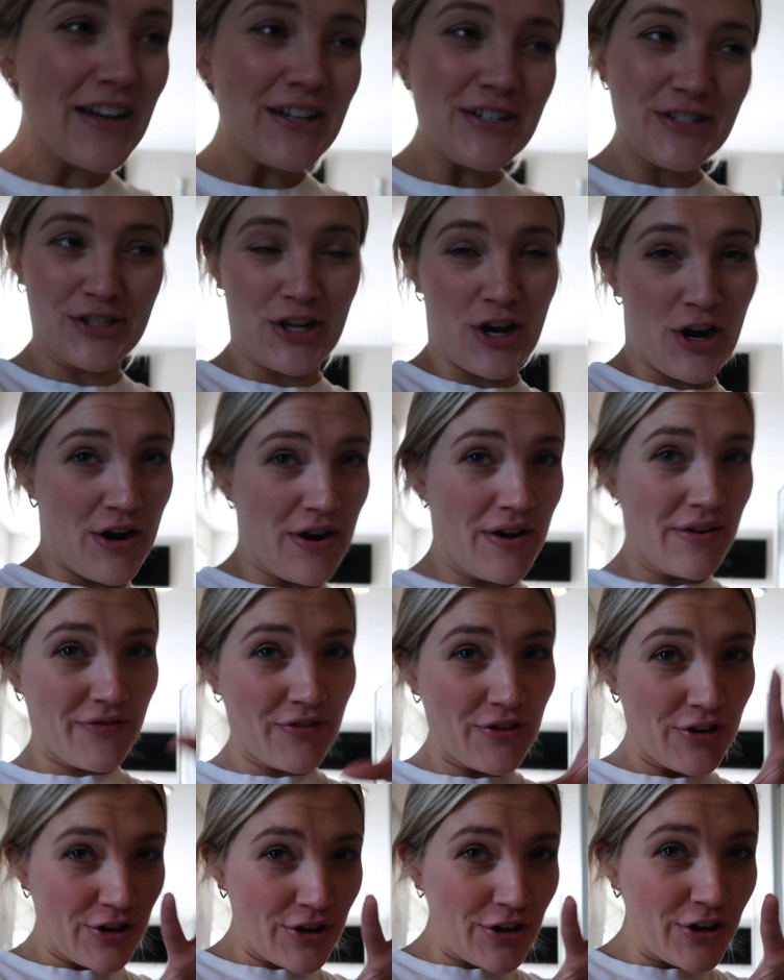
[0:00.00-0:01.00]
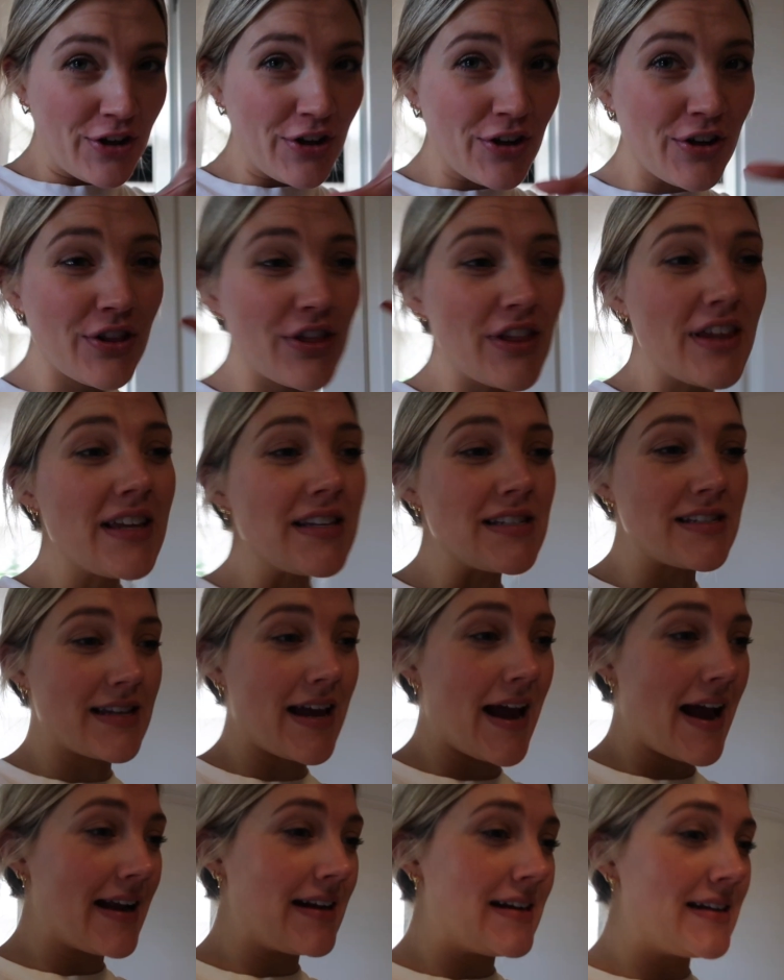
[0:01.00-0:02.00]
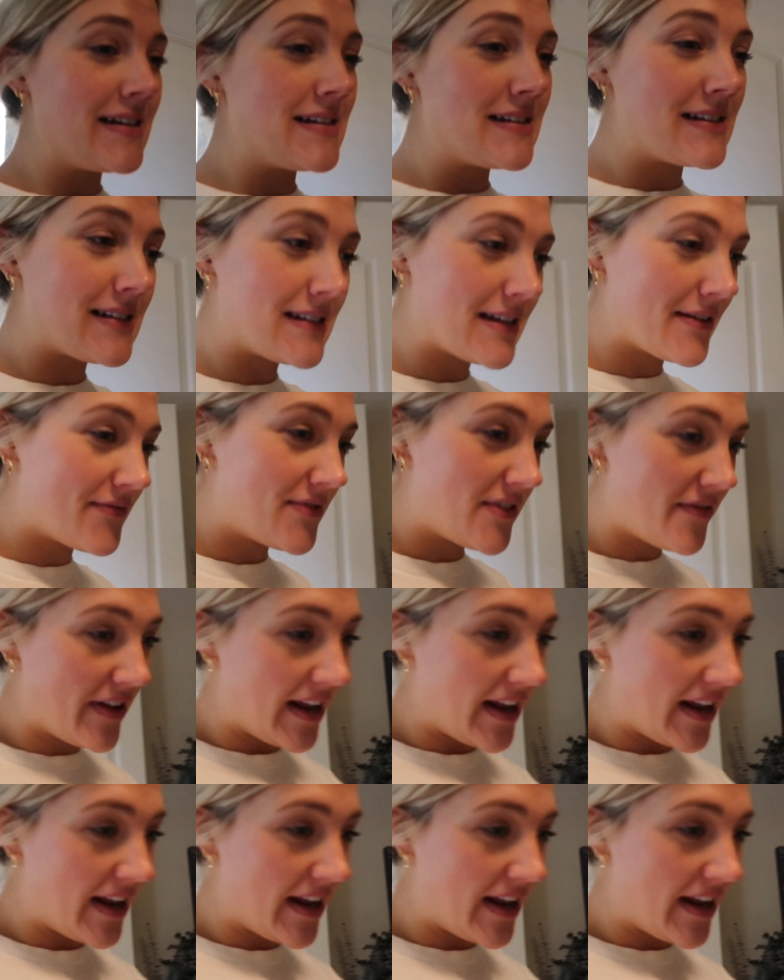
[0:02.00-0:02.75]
Sorry for the sadness of the